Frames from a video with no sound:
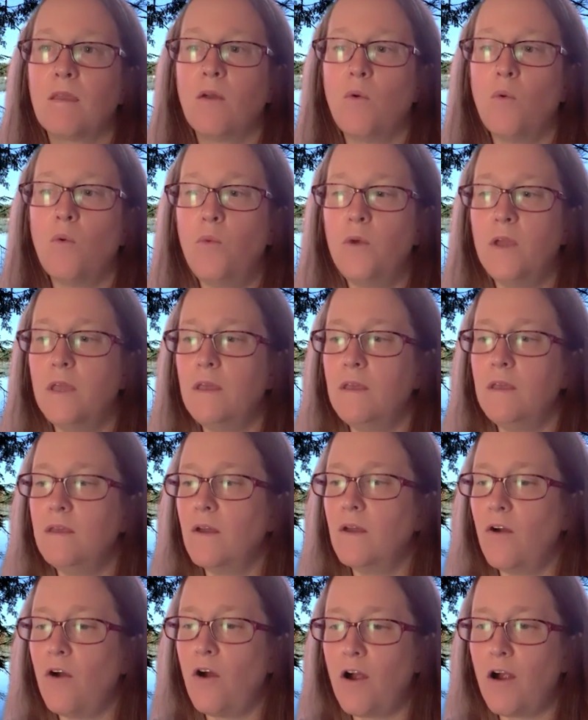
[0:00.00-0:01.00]

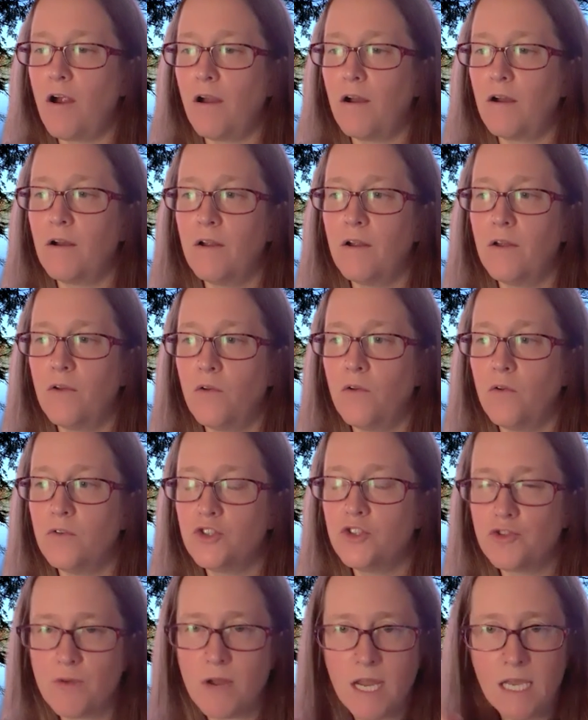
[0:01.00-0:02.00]
We are
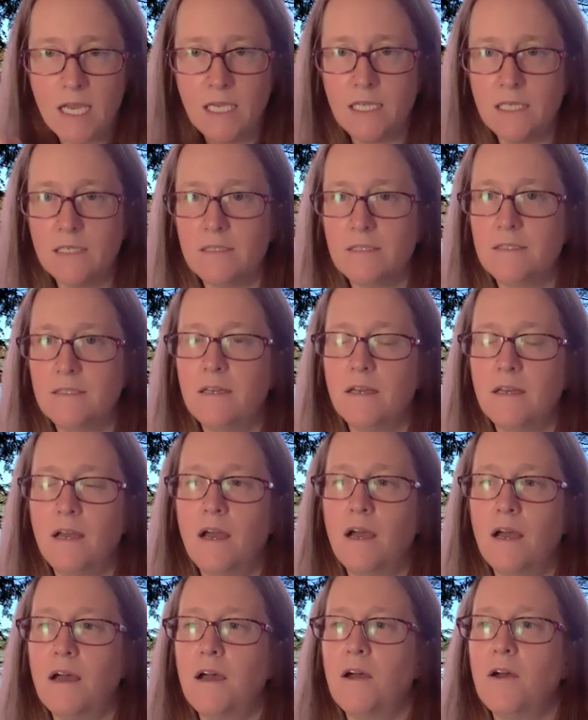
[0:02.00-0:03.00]
trained,
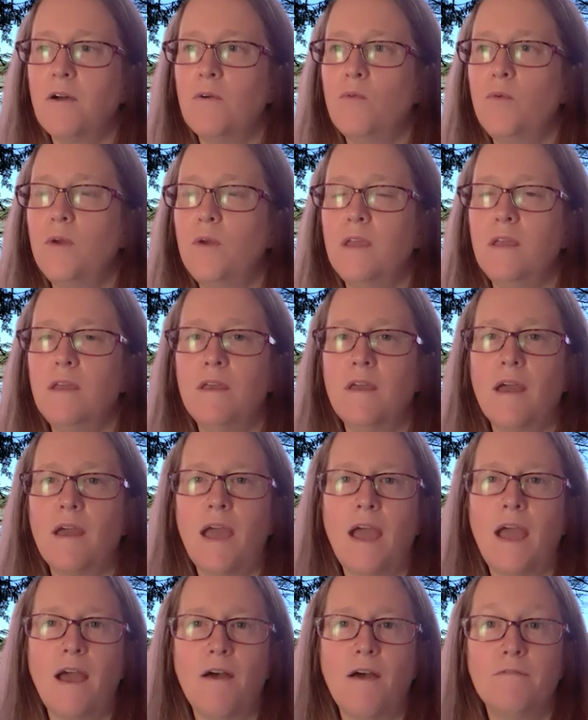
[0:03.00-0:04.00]
we
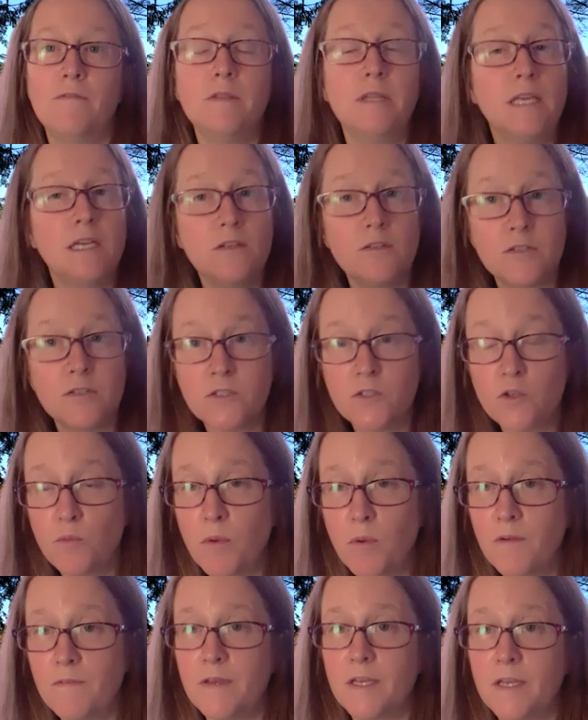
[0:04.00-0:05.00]
have legal
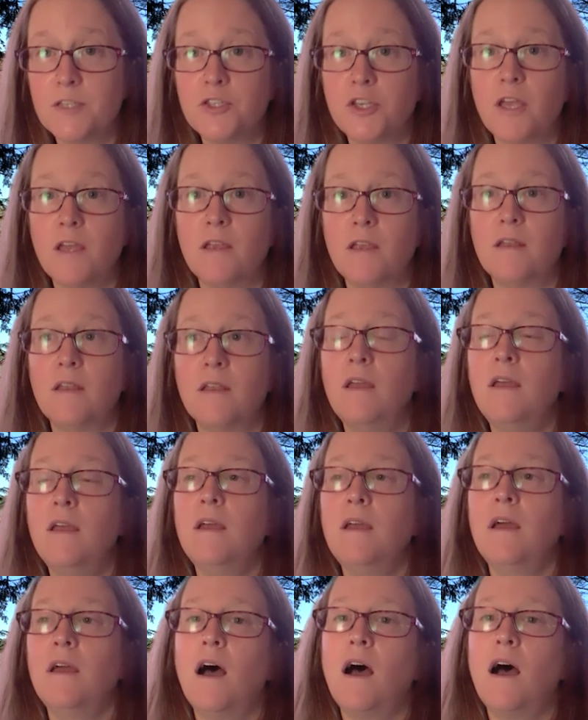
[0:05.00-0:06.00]
supervision,
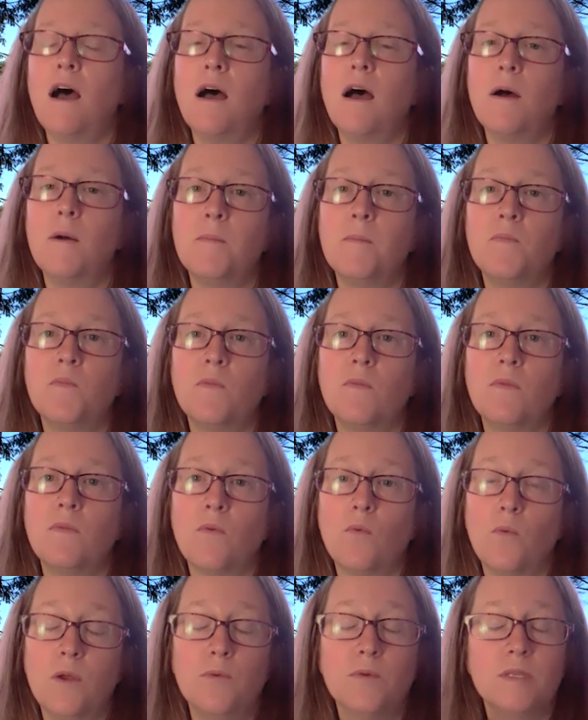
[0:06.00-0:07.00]

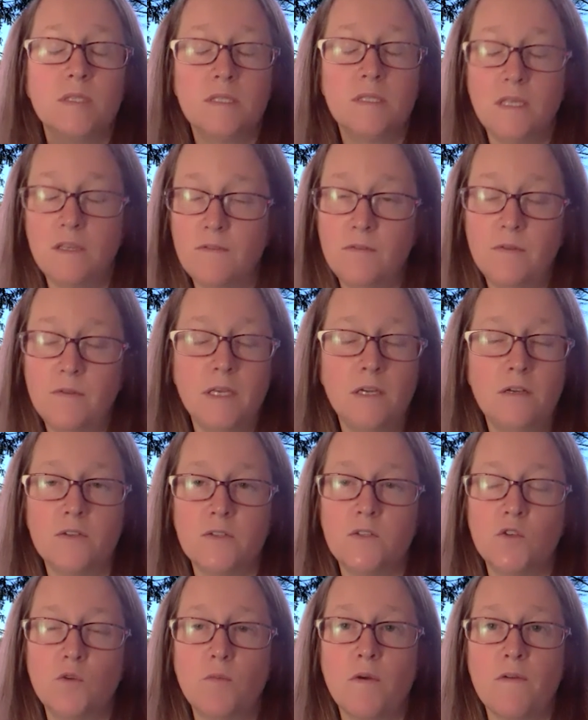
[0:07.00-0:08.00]
we receive legal
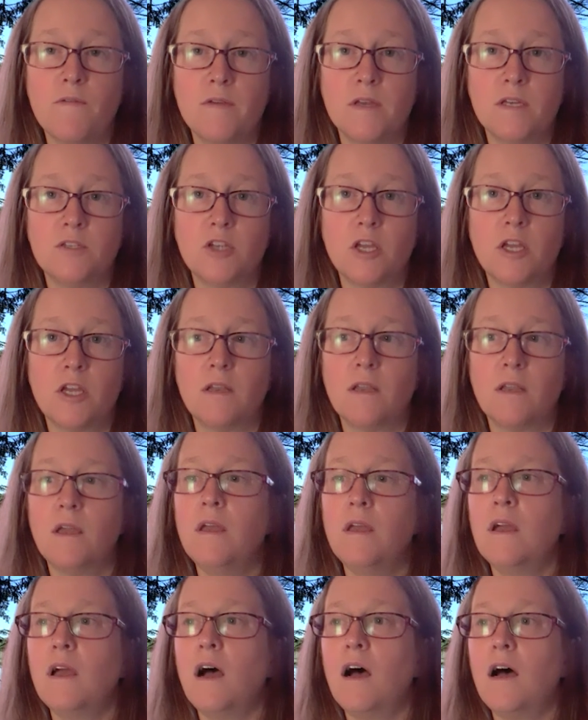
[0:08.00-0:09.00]
supervision
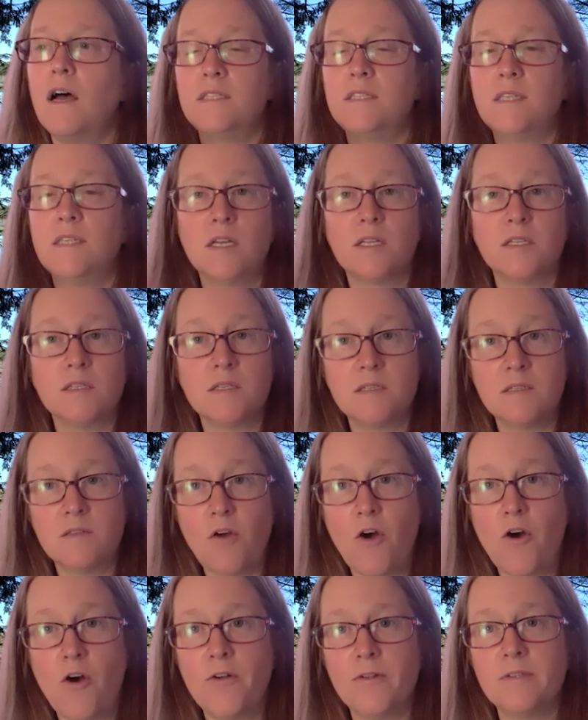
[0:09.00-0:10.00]
to
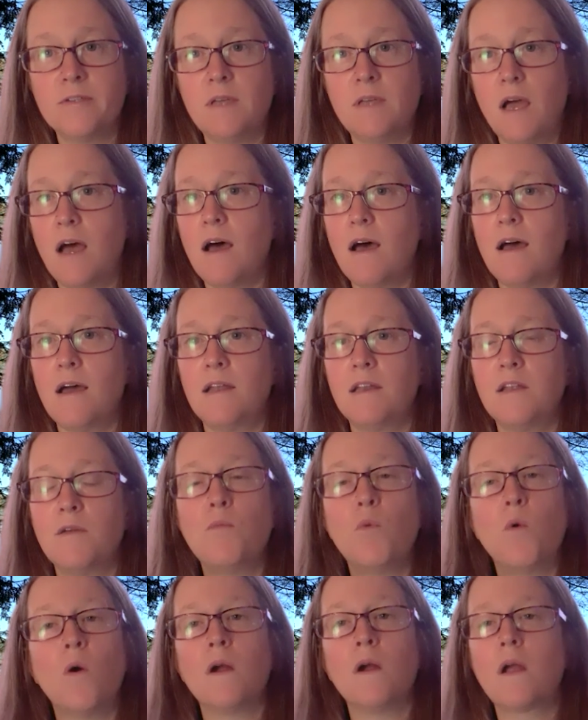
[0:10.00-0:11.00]
consult on
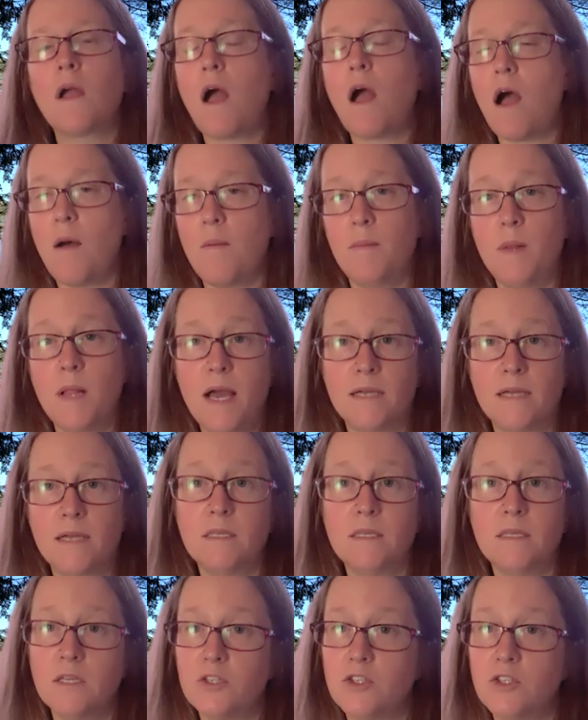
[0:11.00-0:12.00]
more complex
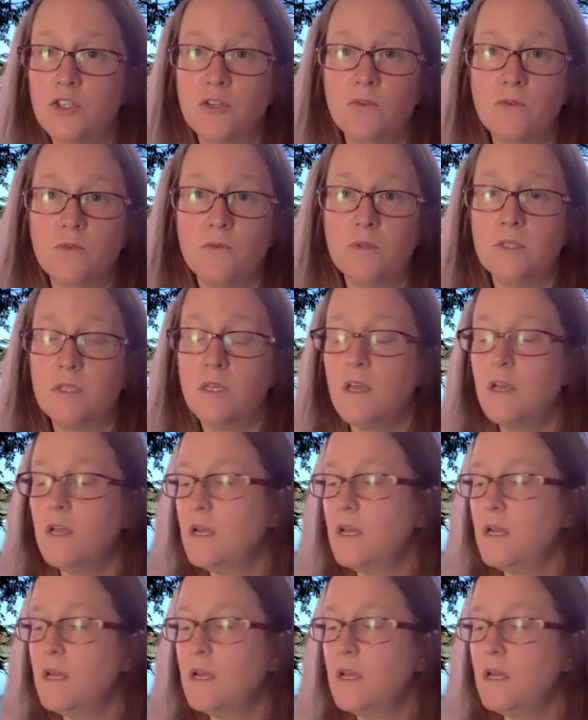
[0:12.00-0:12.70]
issues.